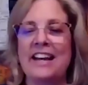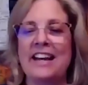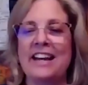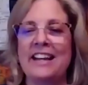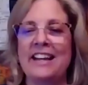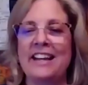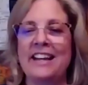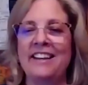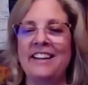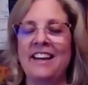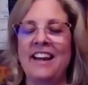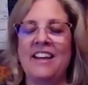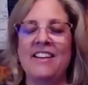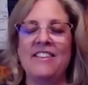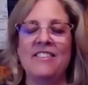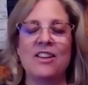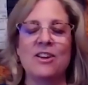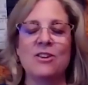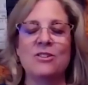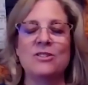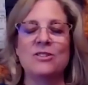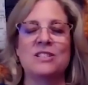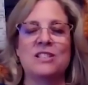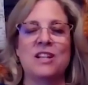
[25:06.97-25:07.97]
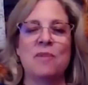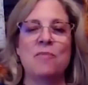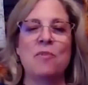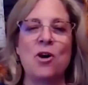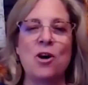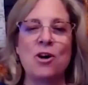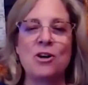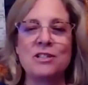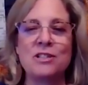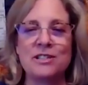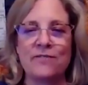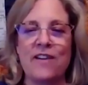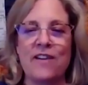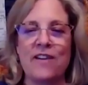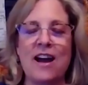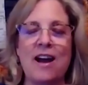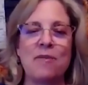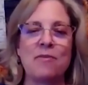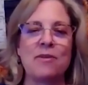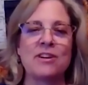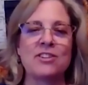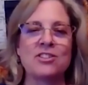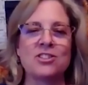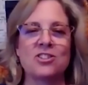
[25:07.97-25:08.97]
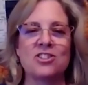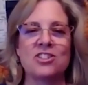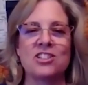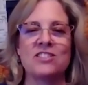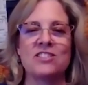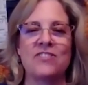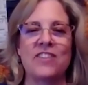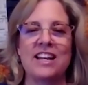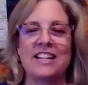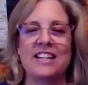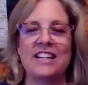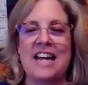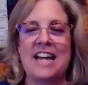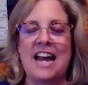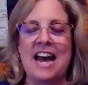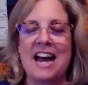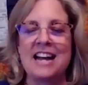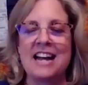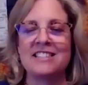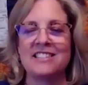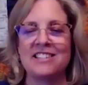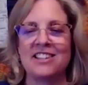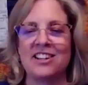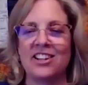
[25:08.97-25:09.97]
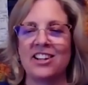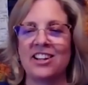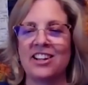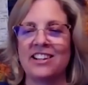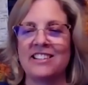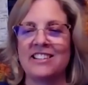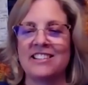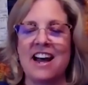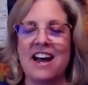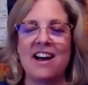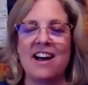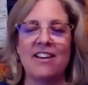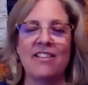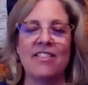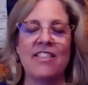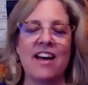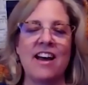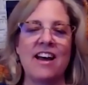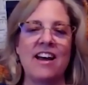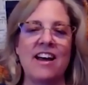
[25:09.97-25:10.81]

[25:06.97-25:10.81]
Annie. And those Tim Holtz fabrics are just fantastic. You can tell